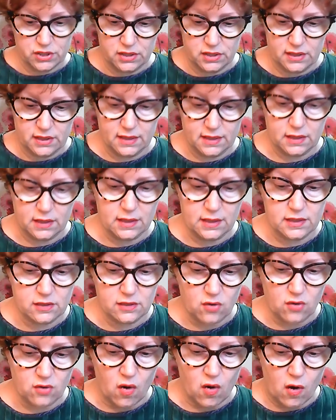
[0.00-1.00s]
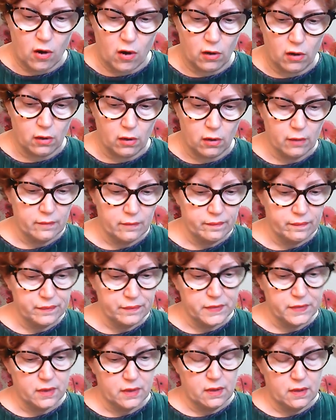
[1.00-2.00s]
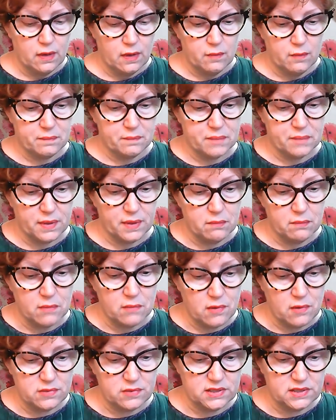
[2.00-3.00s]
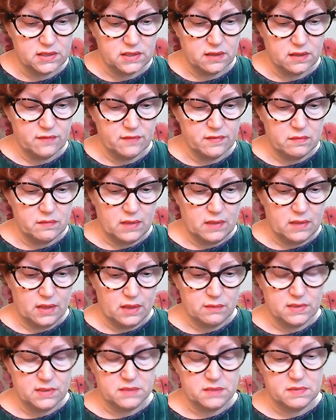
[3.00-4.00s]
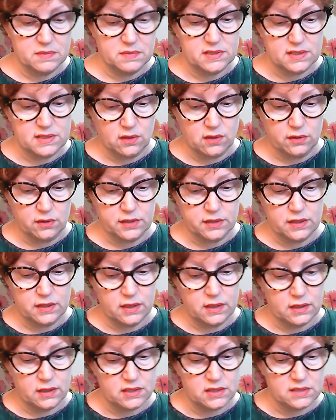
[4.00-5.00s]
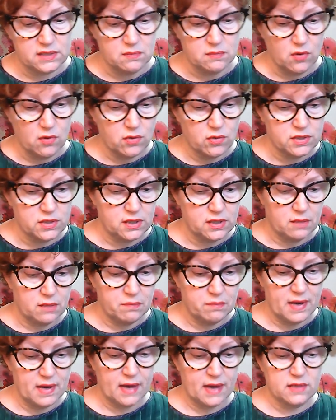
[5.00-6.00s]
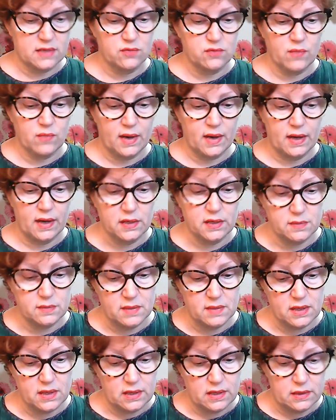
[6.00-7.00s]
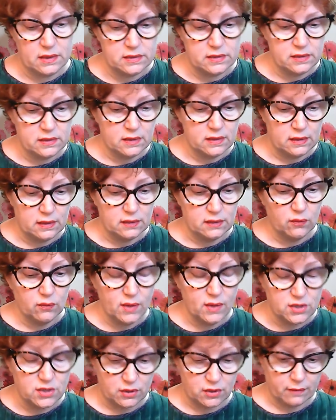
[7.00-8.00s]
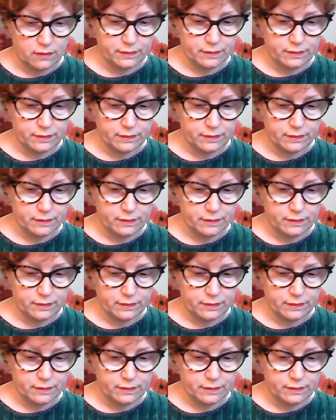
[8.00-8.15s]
they could eat it all. But most of the meat must be salted and smoked and packed away to be eaten in the winter,